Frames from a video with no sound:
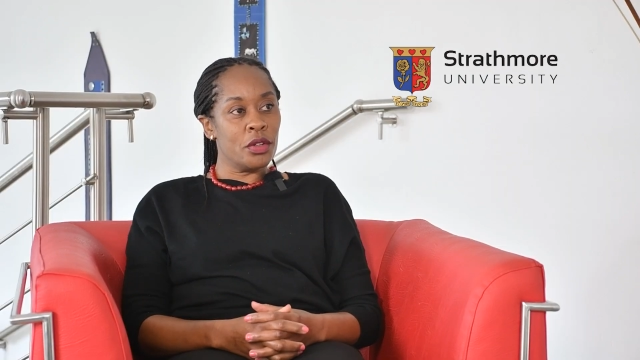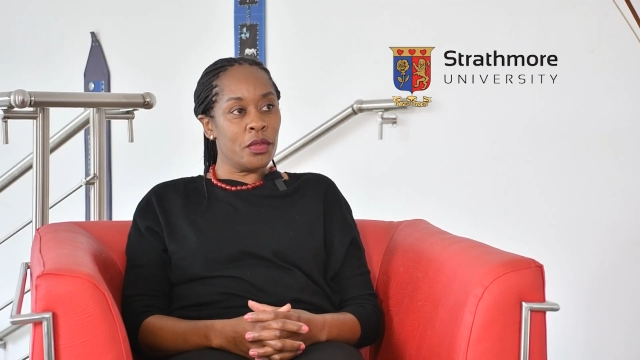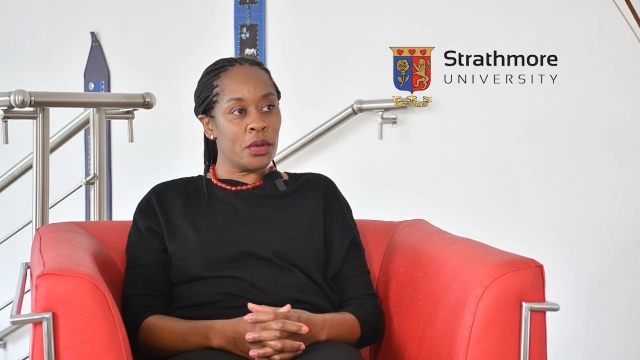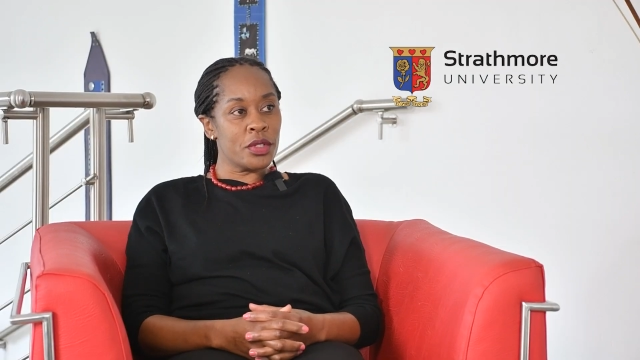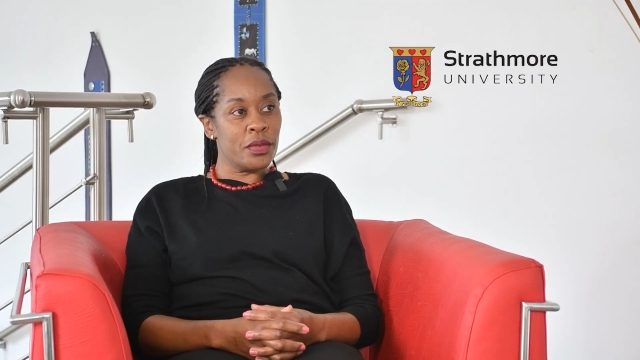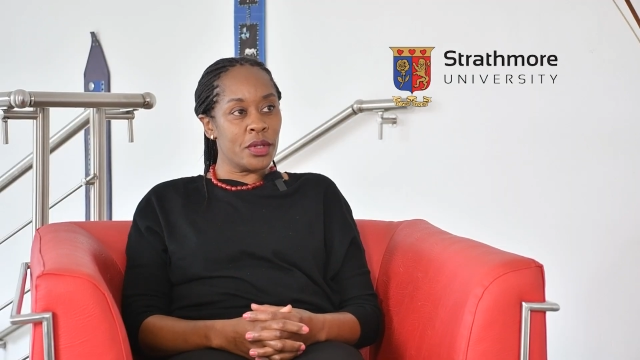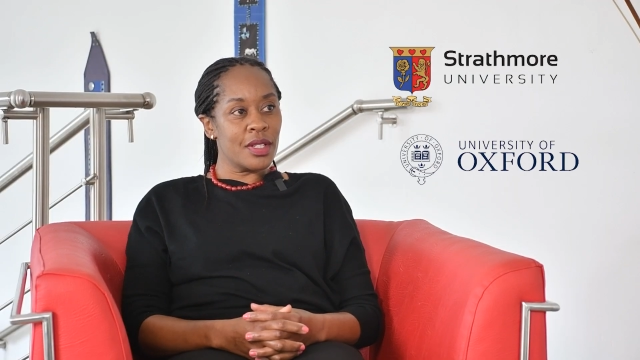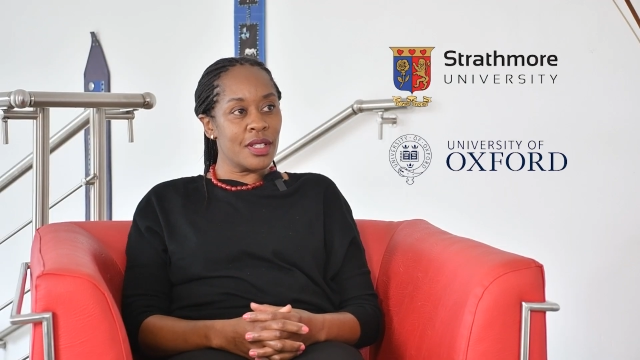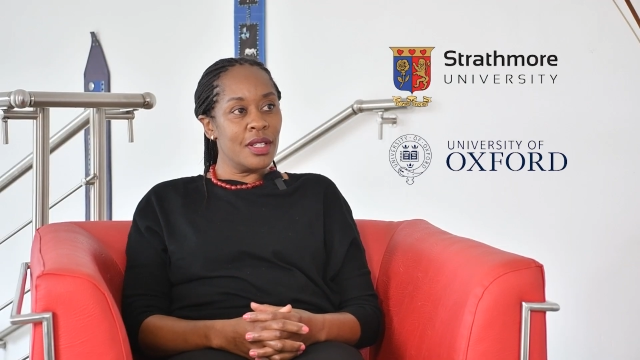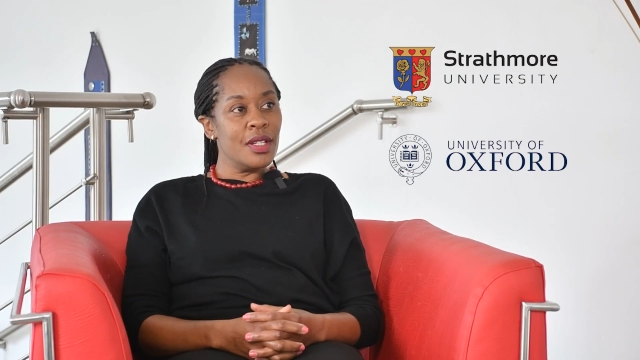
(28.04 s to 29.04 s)
of
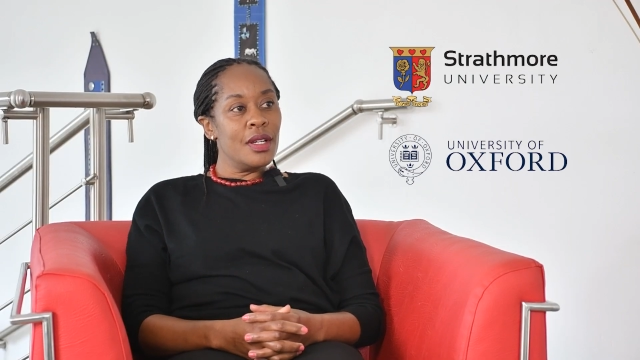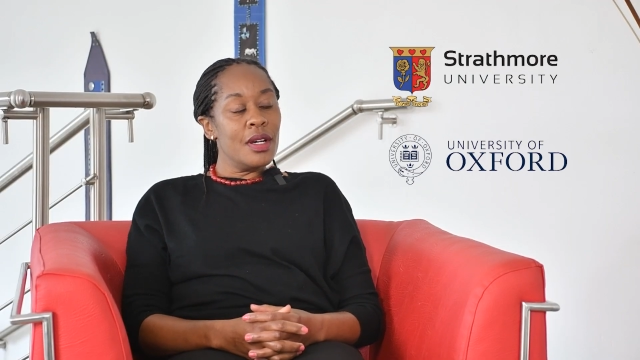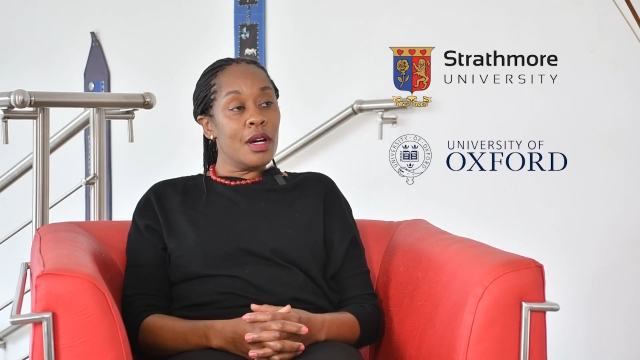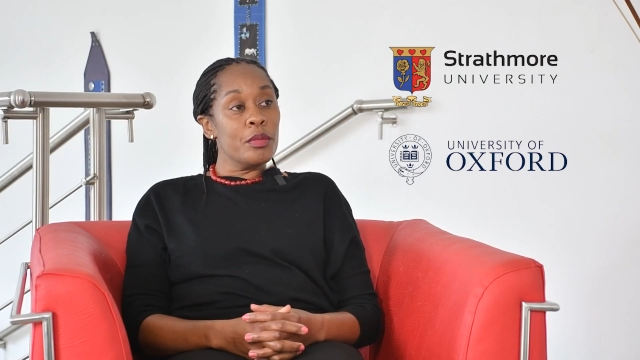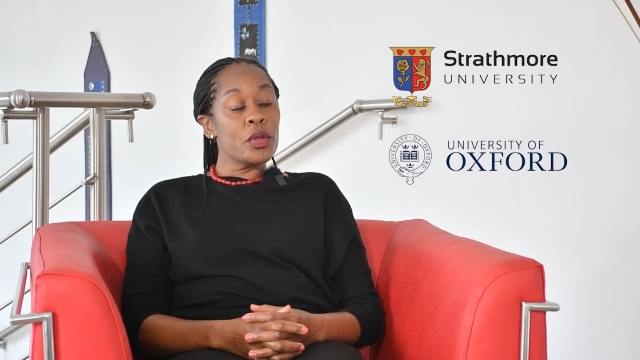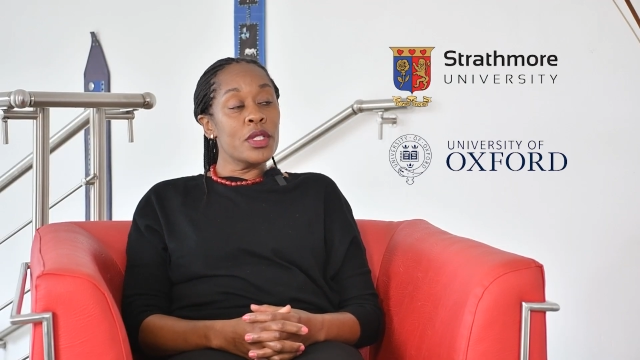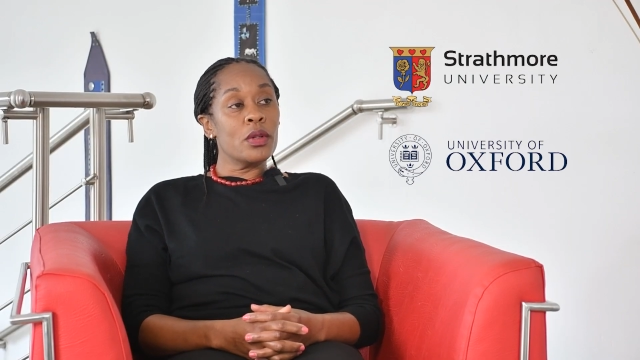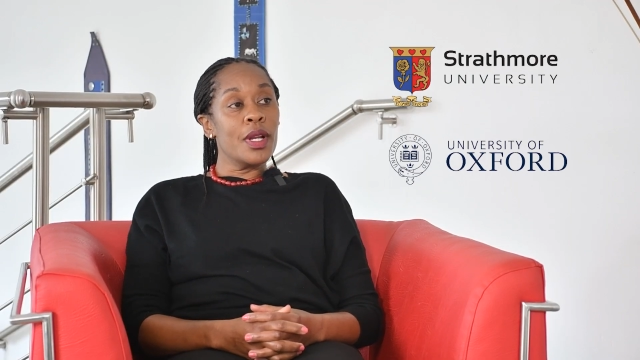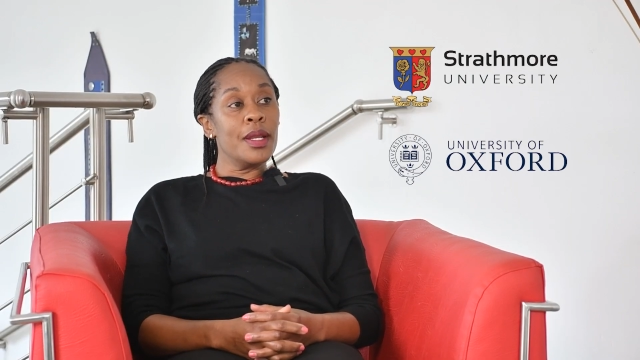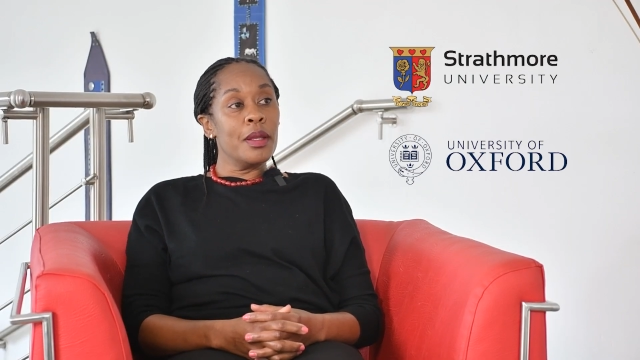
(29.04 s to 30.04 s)
Oxford. So it's
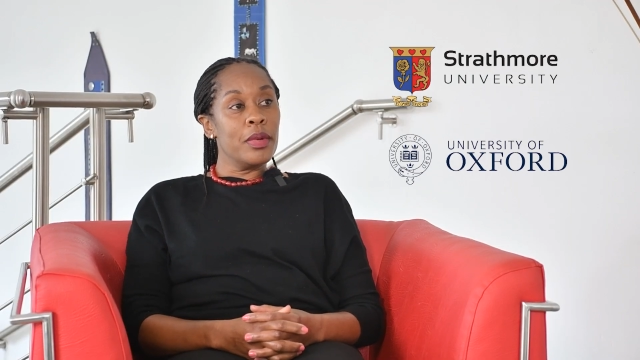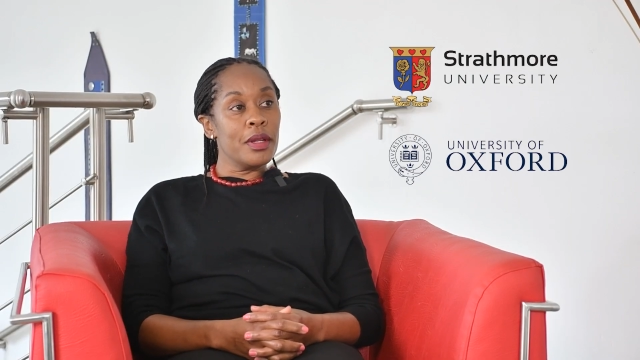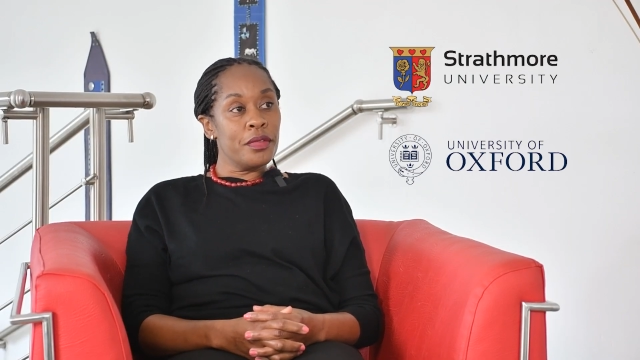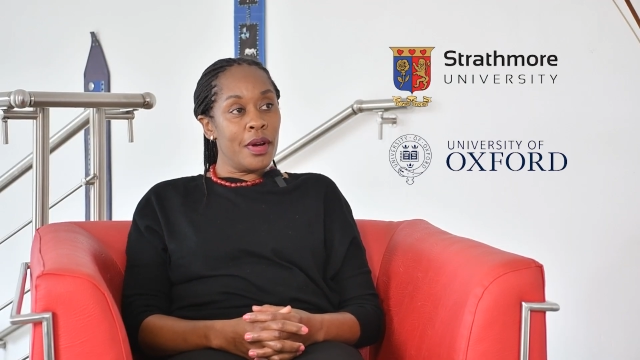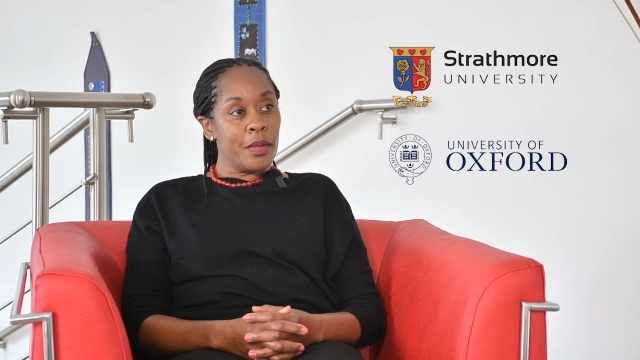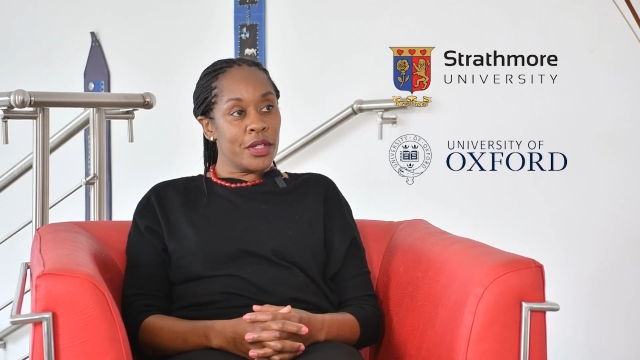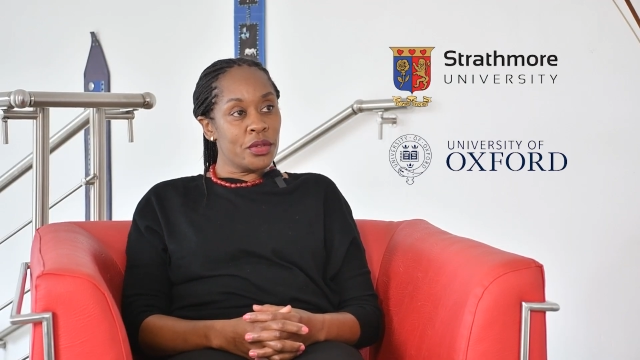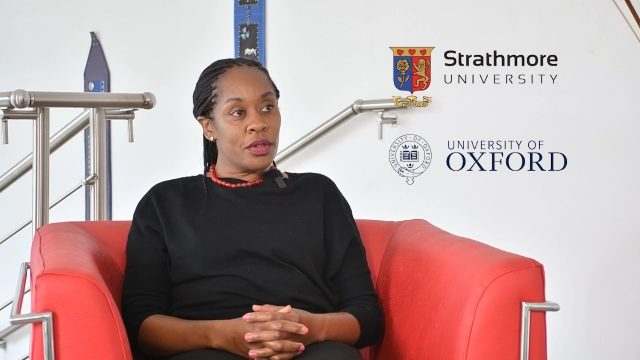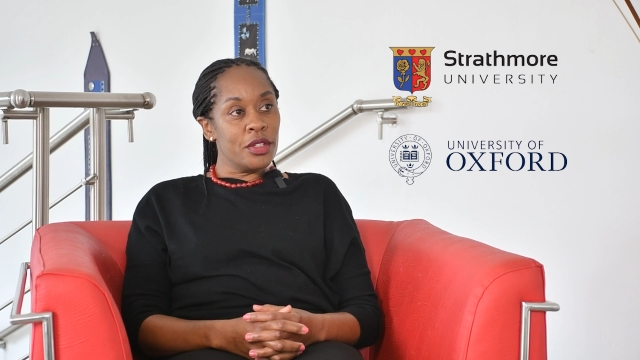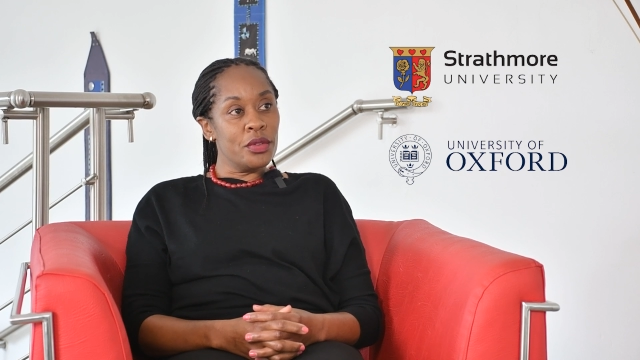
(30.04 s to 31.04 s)
on enabling farmers
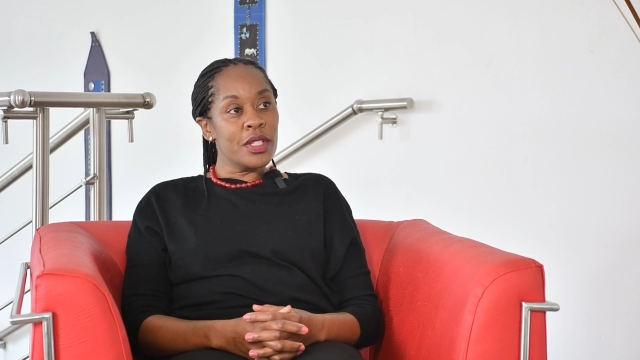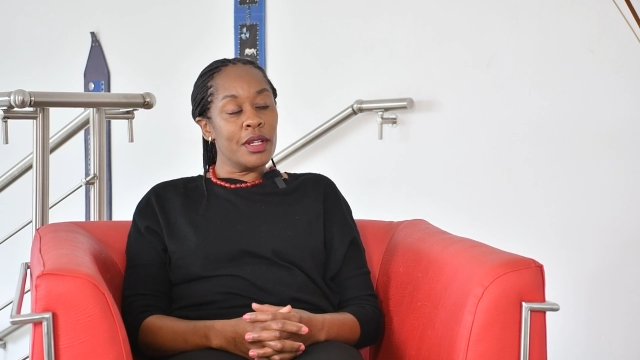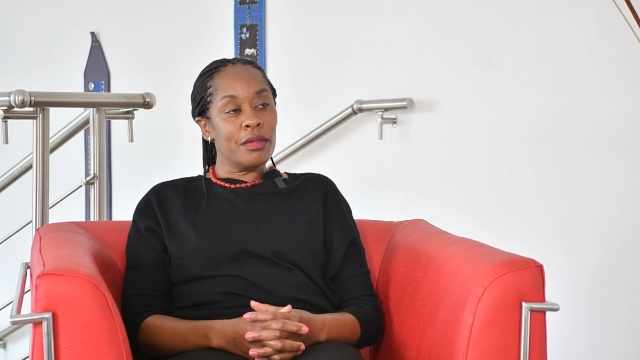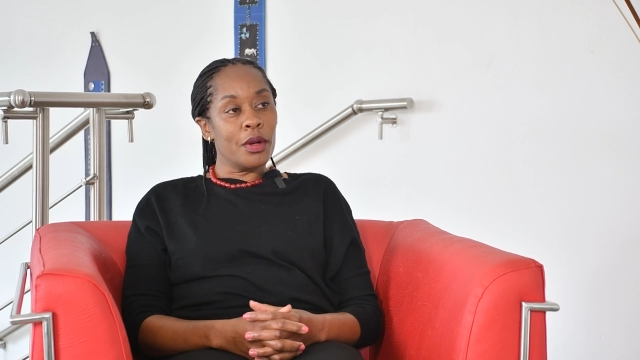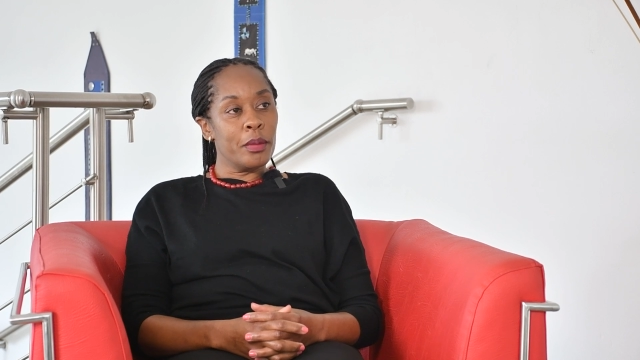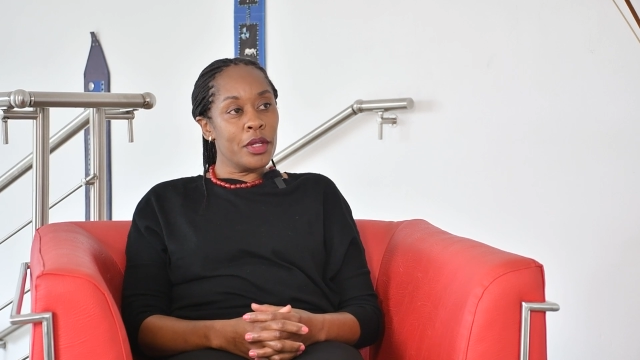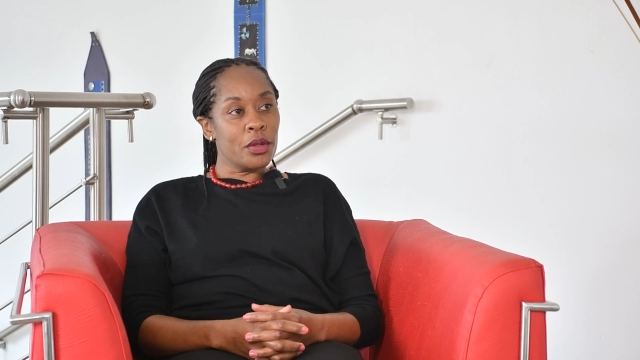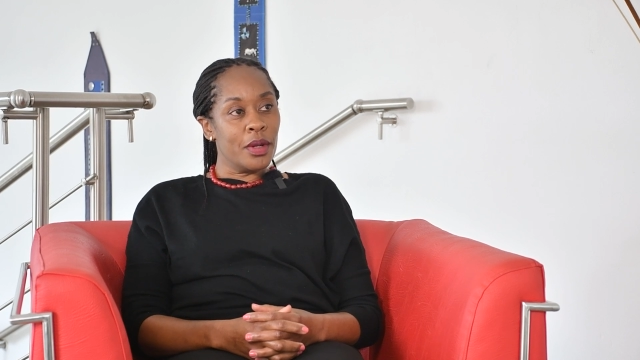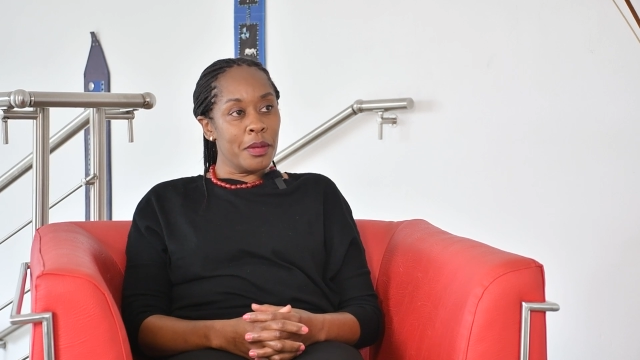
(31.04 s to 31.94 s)
to reduce the environmental